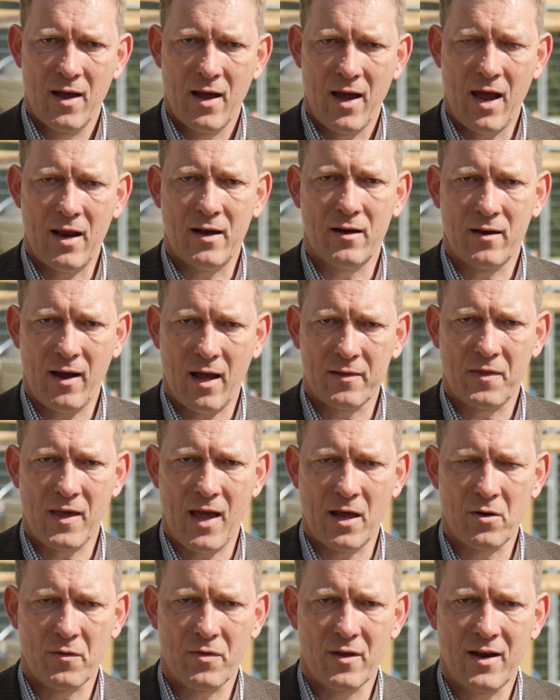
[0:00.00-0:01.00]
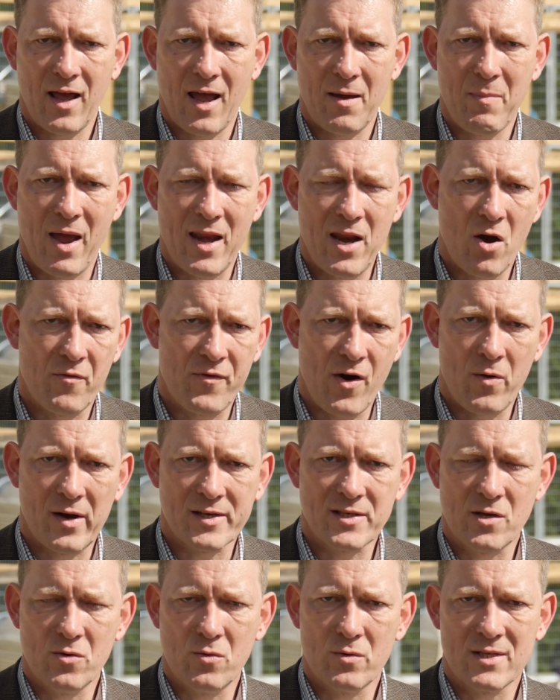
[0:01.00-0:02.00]
And at the end of the day, many of our
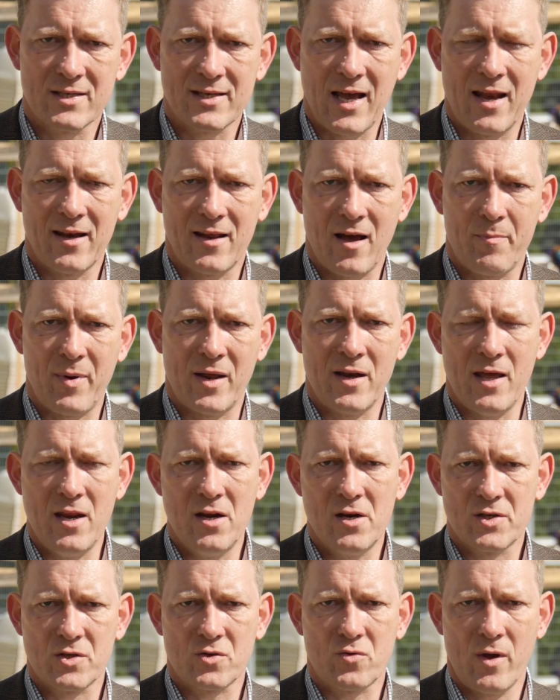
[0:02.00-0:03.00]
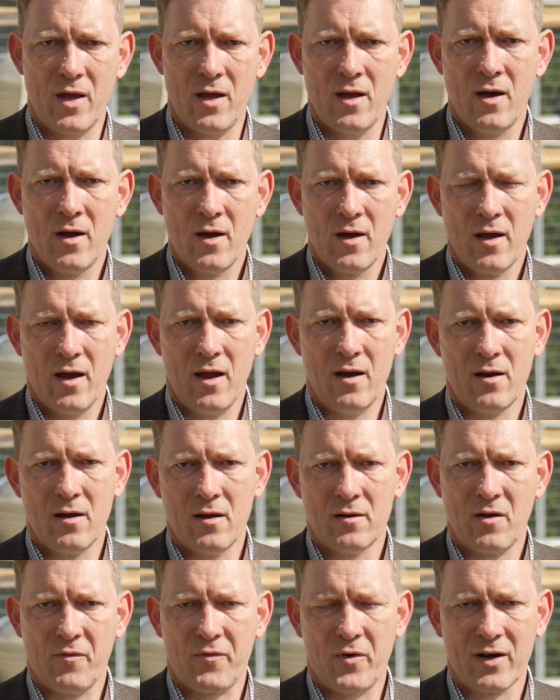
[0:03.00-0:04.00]
students end up in industry,
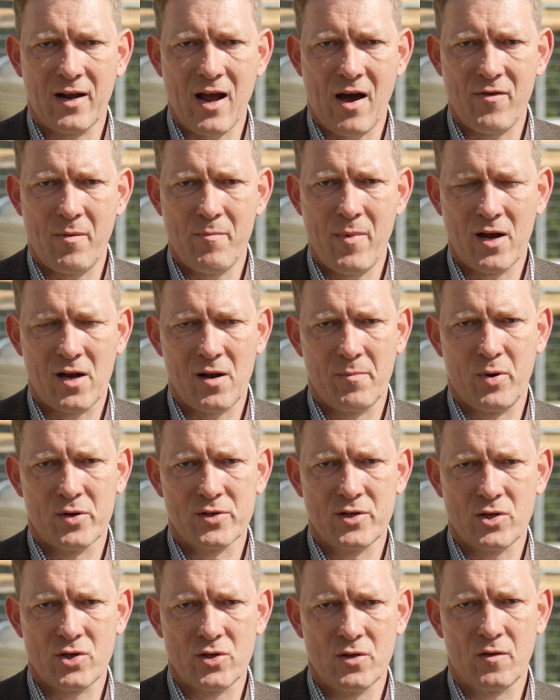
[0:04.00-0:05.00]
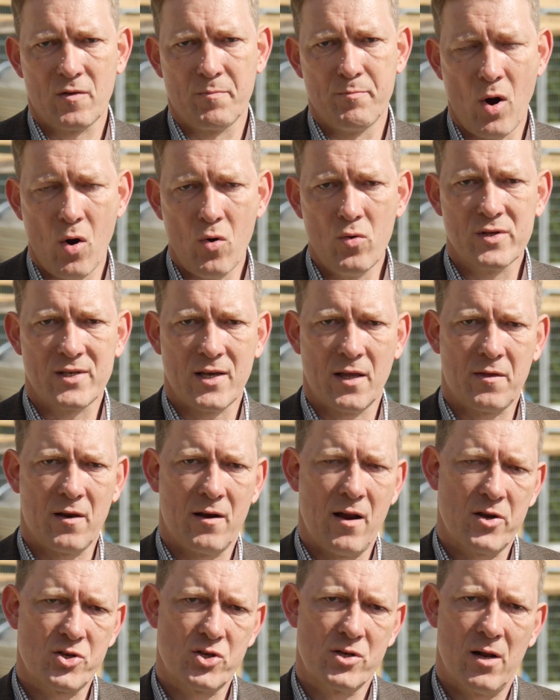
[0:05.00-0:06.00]
in different governmental positions, both at the
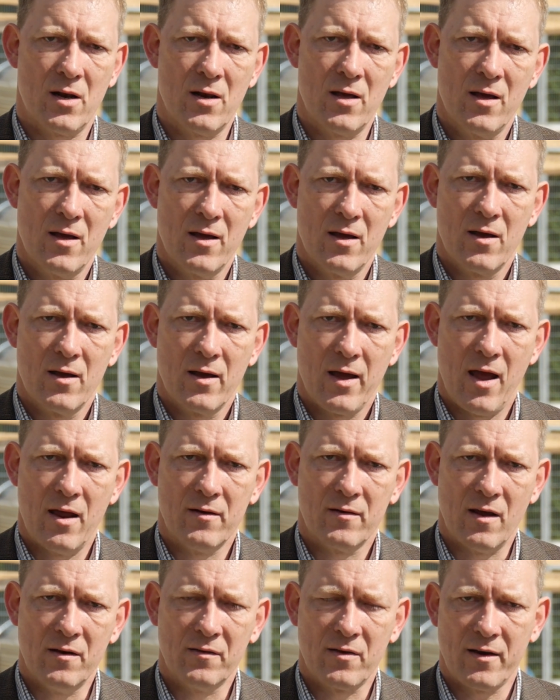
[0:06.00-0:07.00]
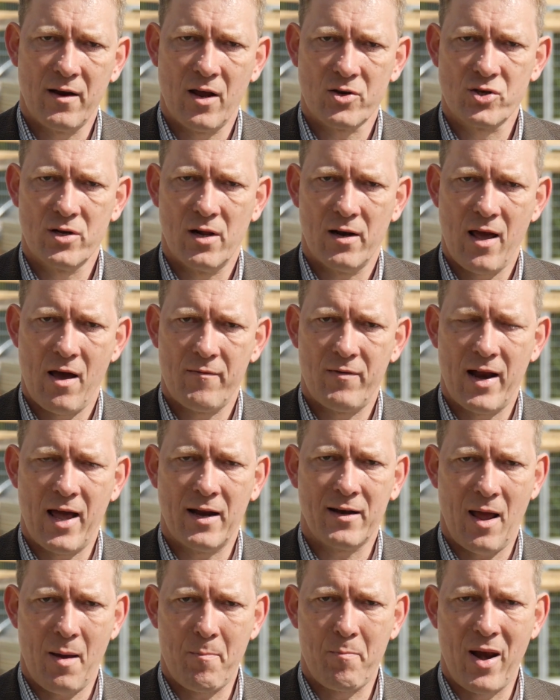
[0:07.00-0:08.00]
national and international level
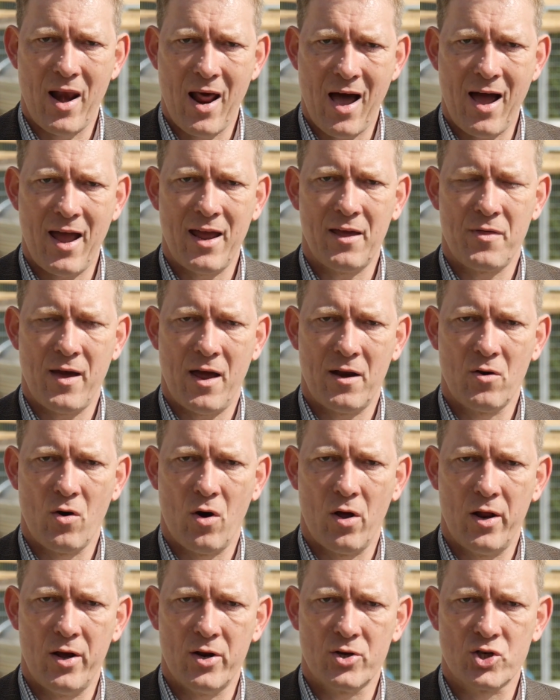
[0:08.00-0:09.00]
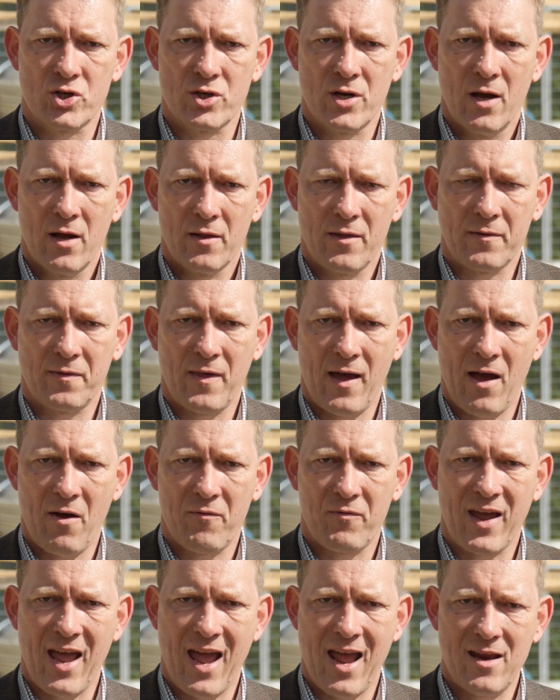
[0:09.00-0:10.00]
and apply their knowledge that they
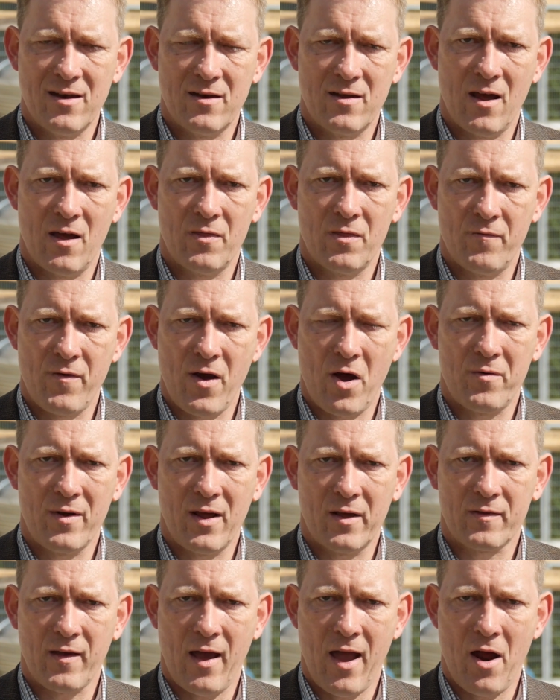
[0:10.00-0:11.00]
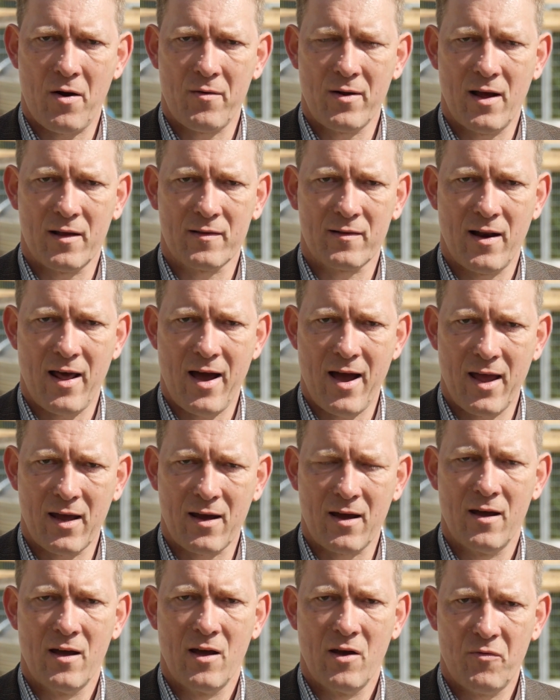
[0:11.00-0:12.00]
have gained here in the various areas
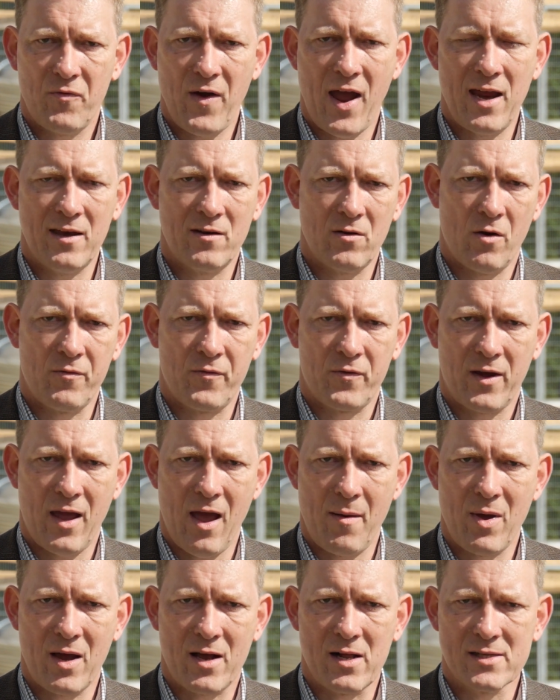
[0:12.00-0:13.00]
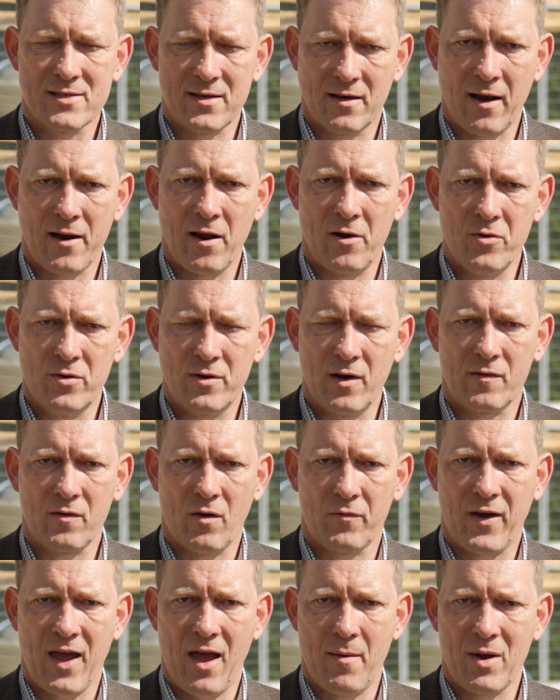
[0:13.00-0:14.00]
like fate of chemicals and analytics
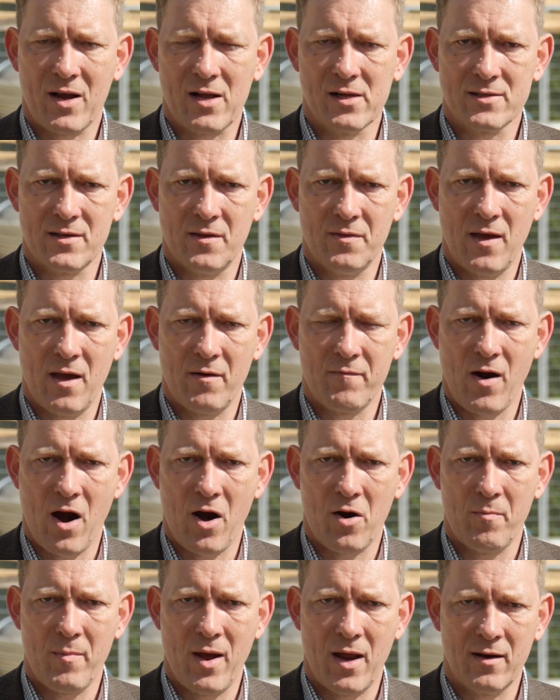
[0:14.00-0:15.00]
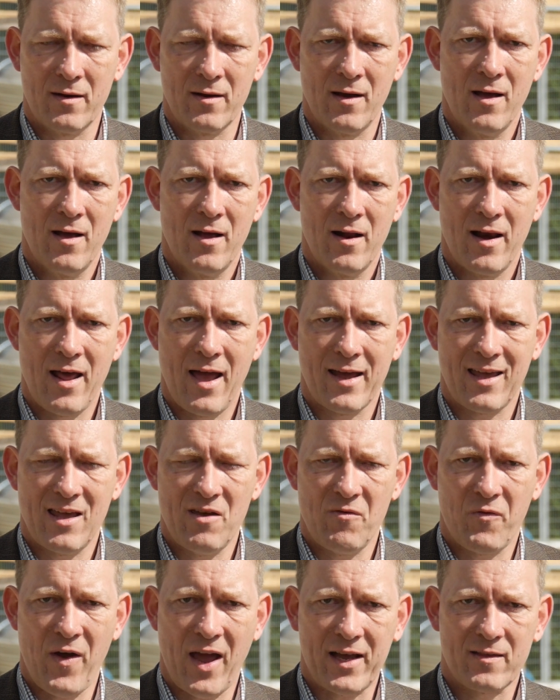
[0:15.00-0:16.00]
of chemicals in the environment, like
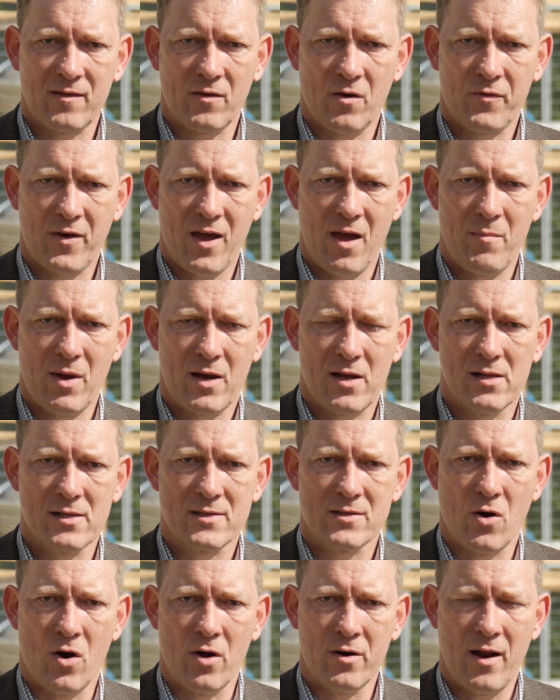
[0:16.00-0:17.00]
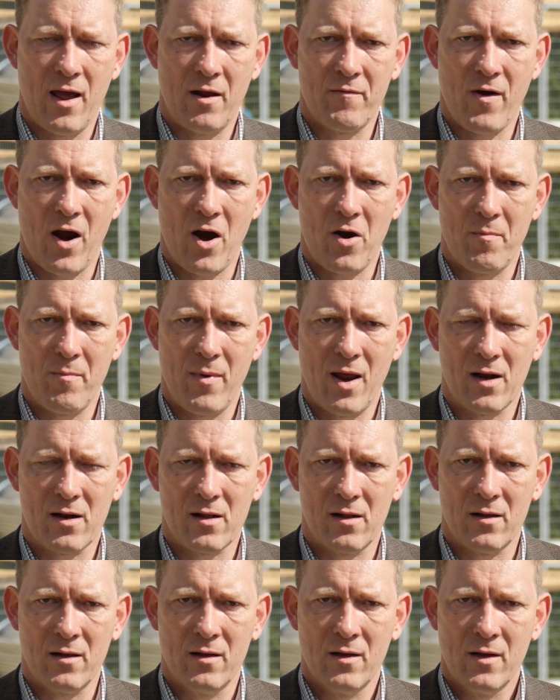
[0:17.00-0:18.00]
effects of chemicals on
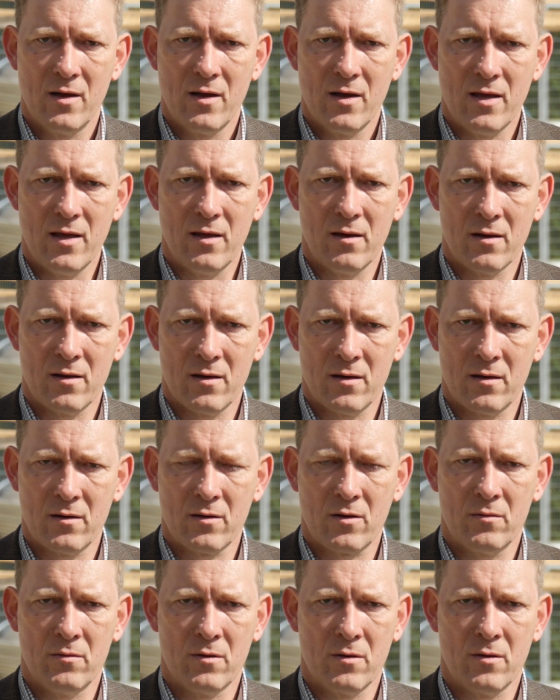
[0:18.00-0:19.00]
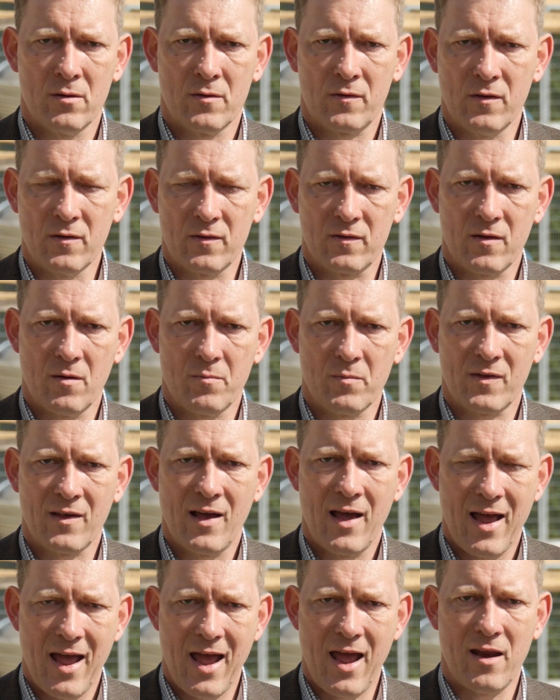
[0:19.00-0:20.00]
environmental uh, uh, systems,
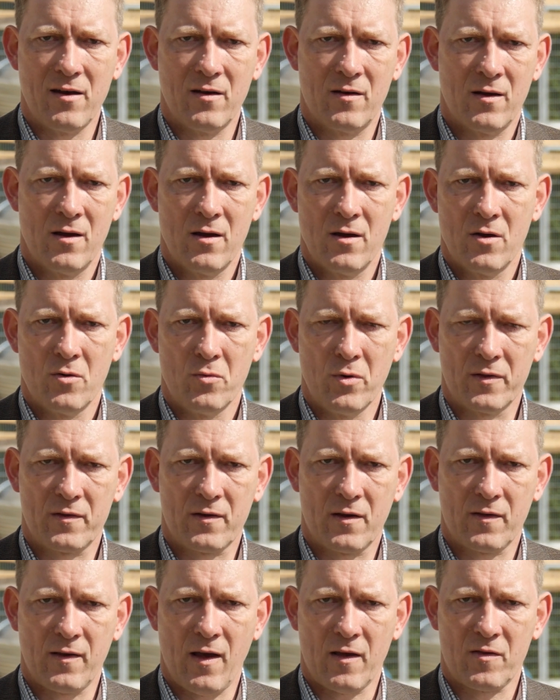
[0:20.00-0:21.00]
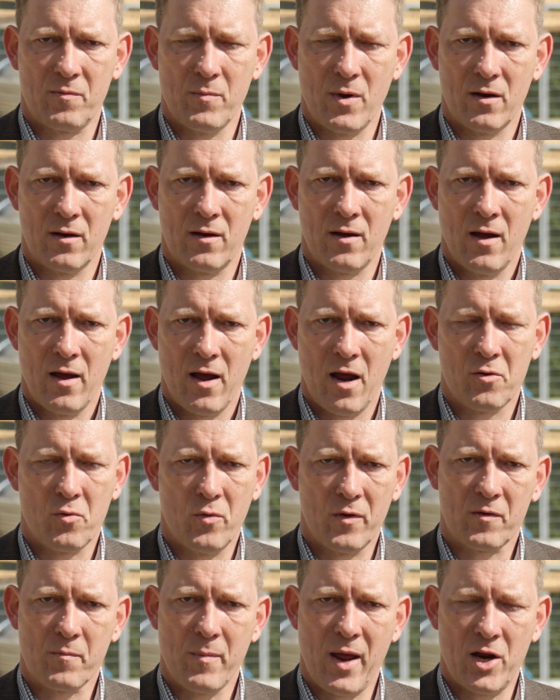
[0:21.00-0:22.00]
and risk assessment and
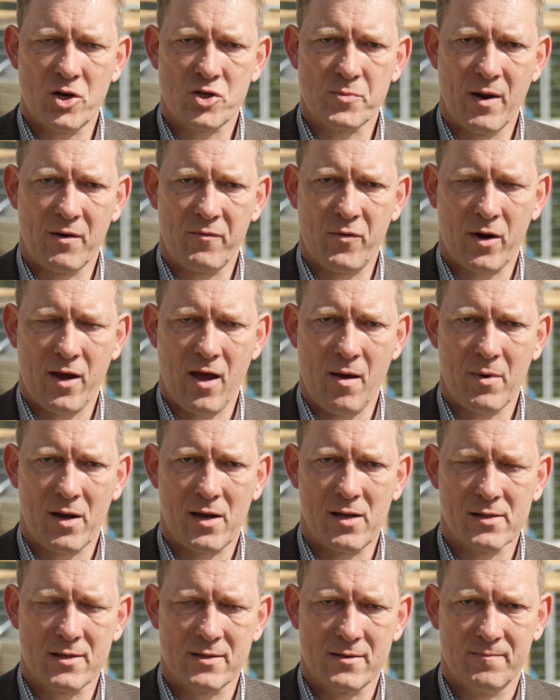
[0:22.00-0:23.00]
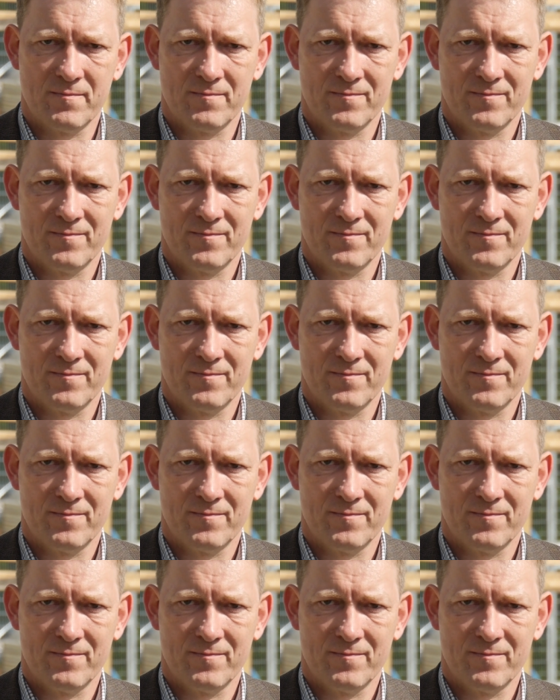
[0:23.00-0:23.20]
risk management for chemicals.